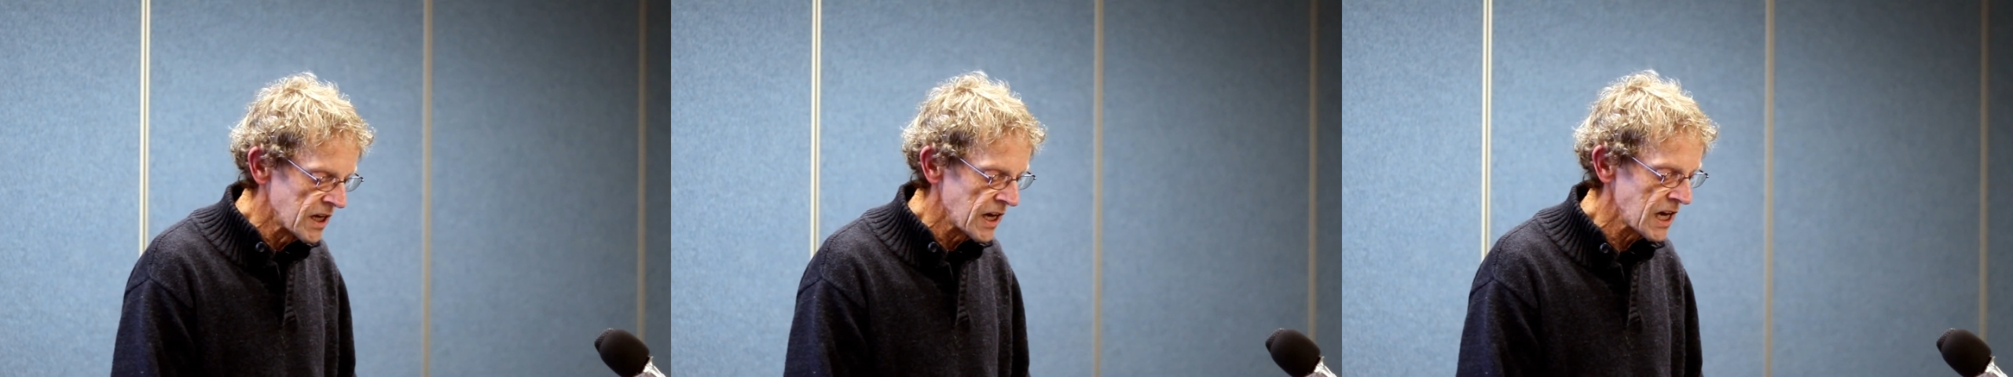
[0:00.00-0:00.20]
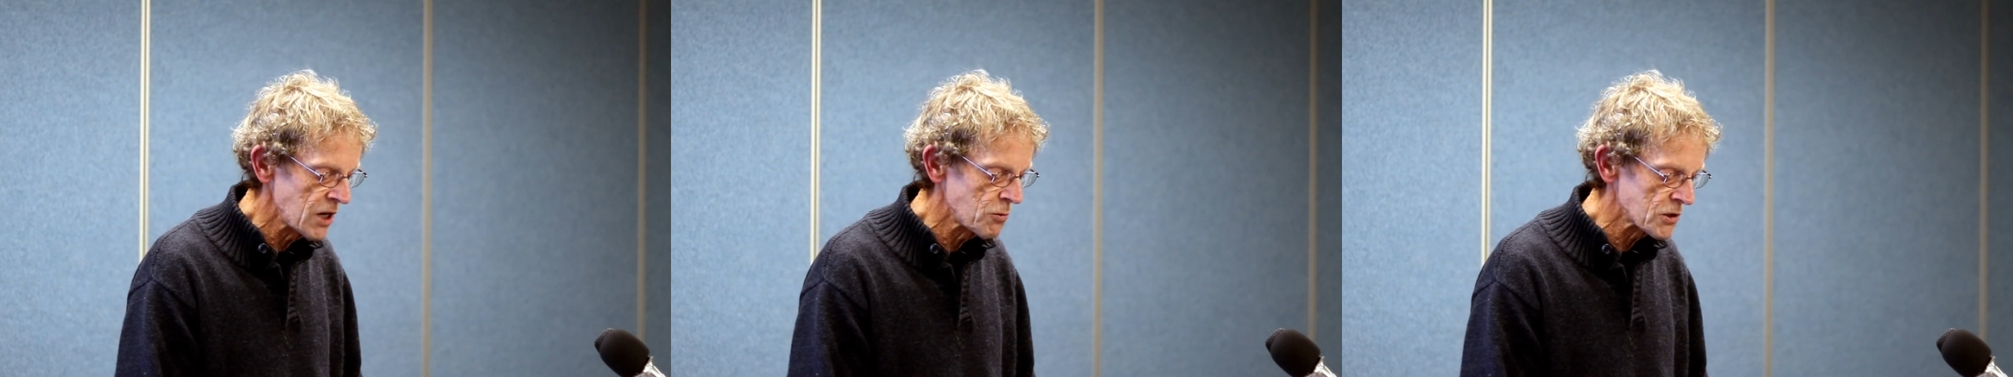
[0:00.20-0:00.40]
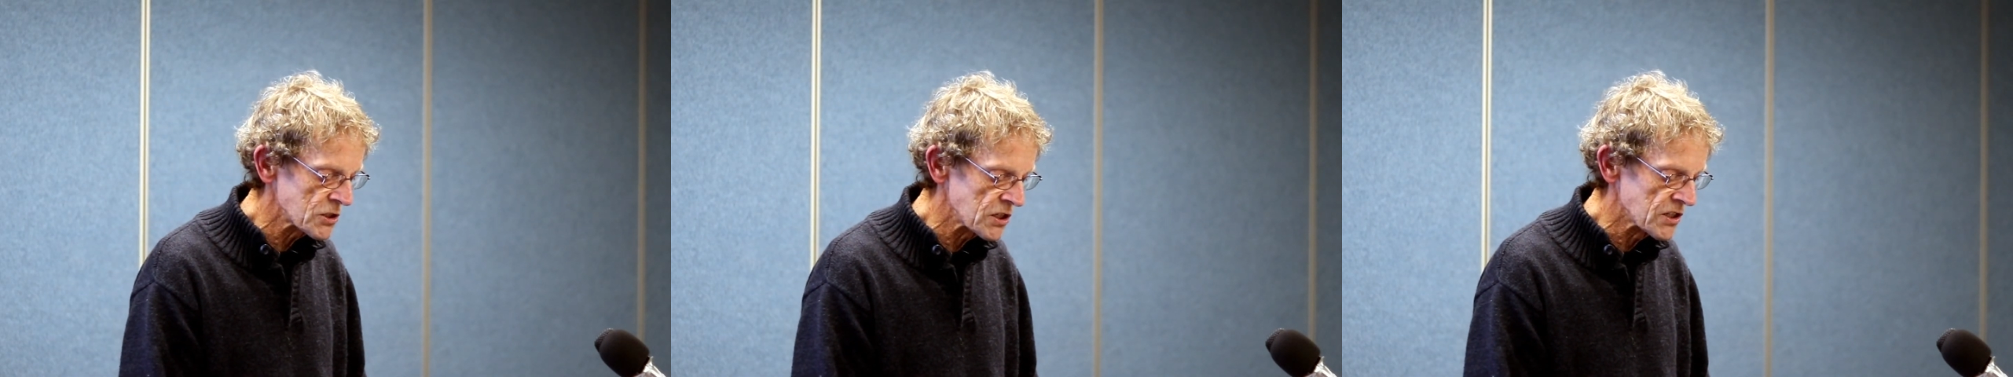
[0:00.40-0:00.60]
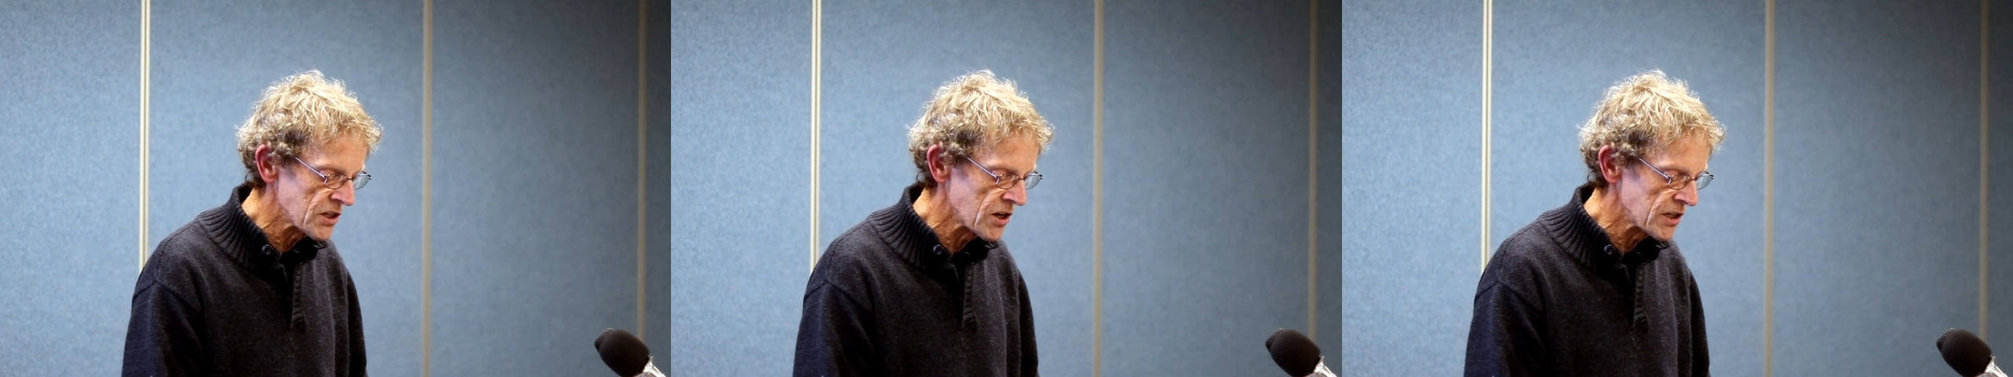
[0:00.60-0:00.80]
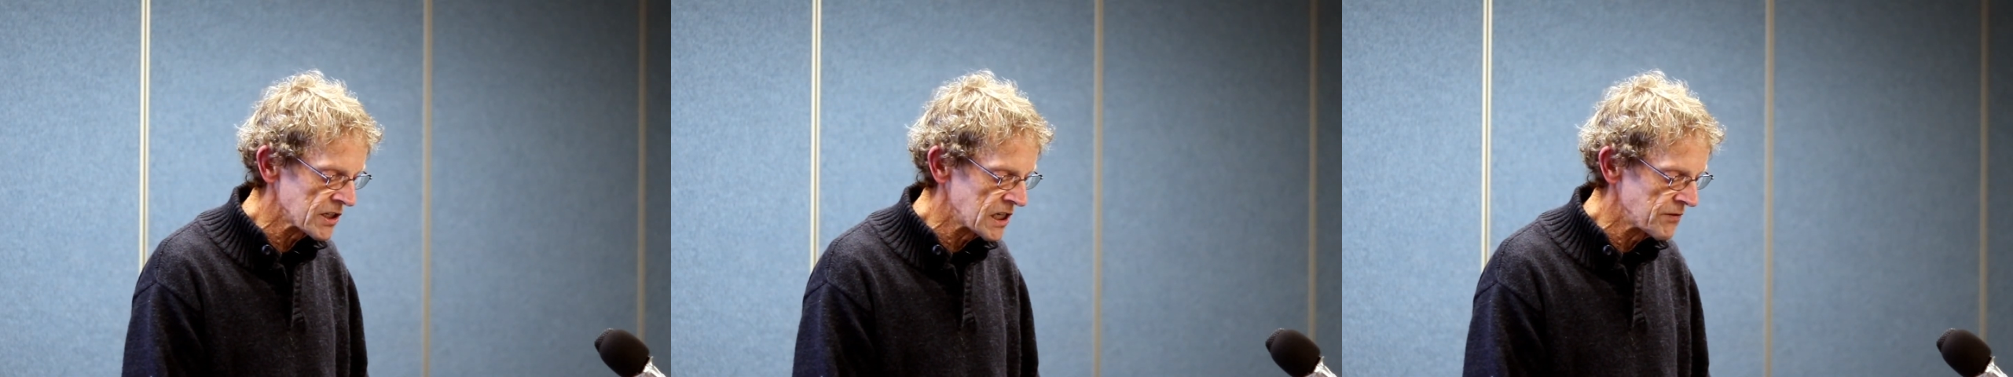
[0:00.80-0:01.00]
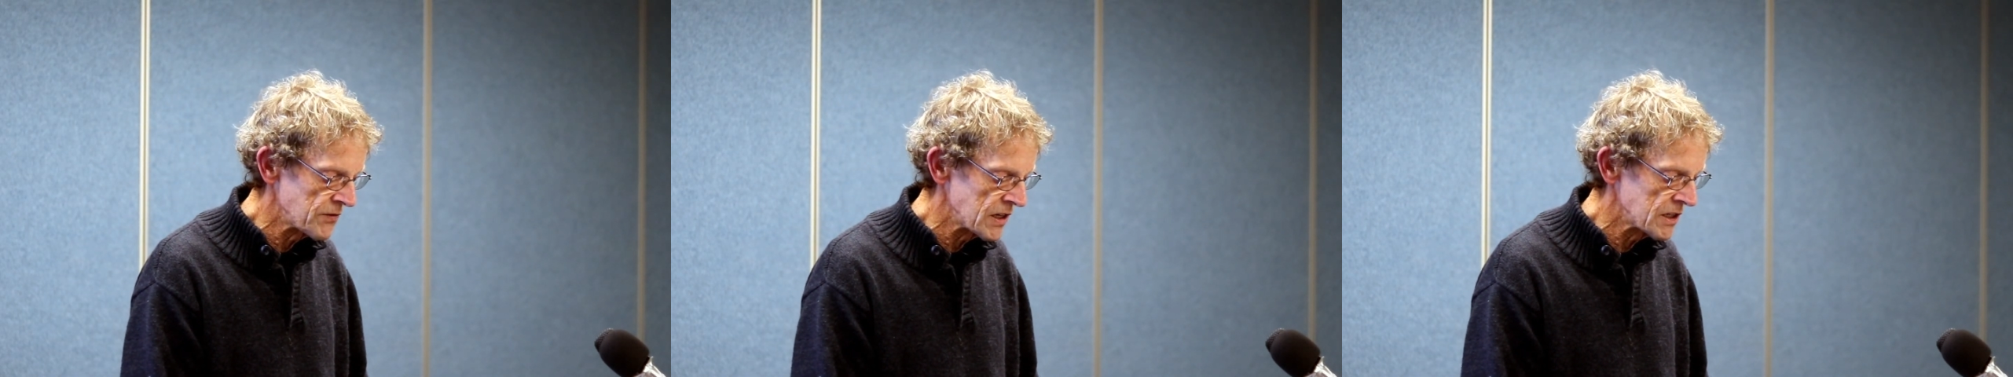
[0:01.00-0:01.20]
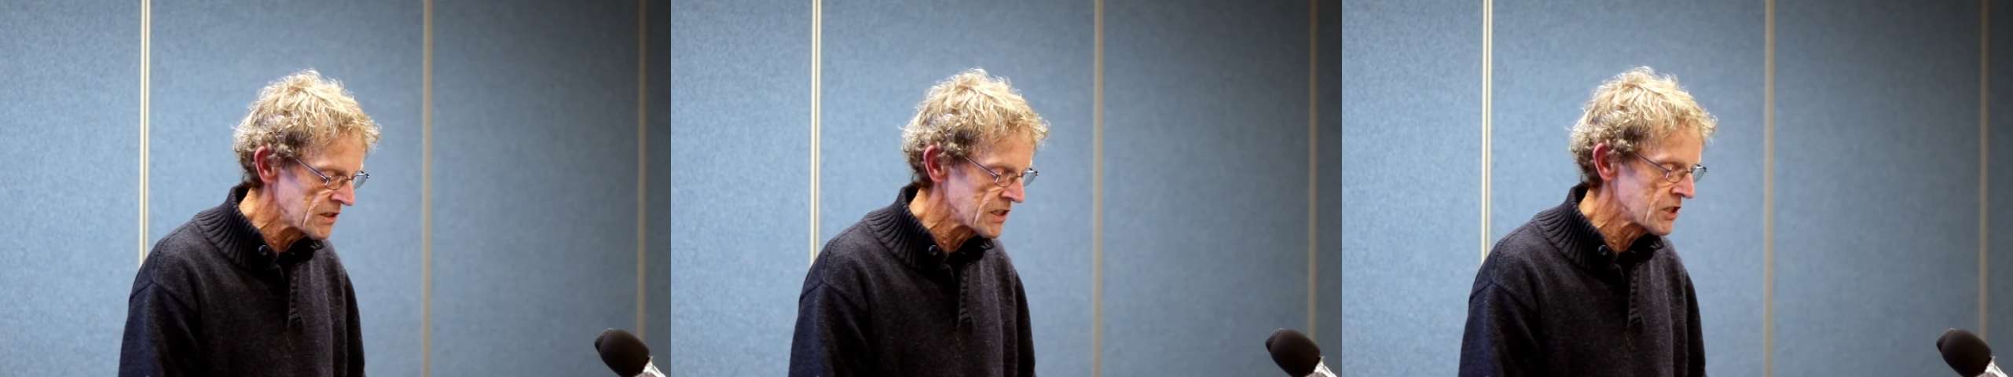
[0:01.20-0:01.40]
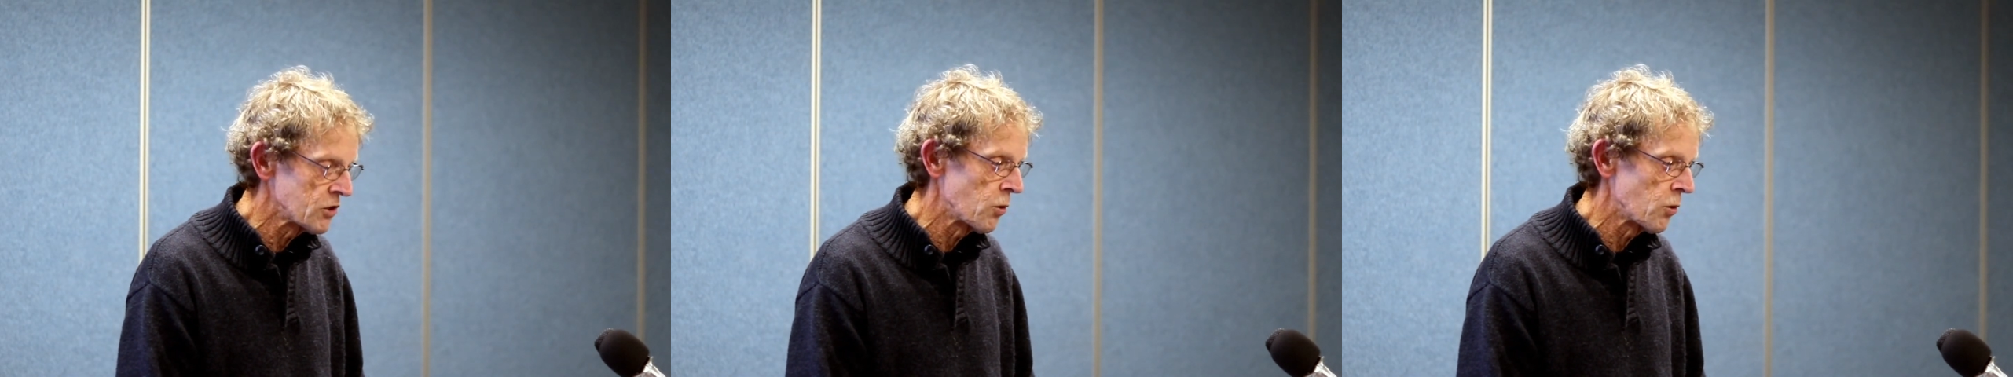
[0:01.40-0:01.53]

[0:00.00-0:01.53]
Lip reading: he wasn't going to give India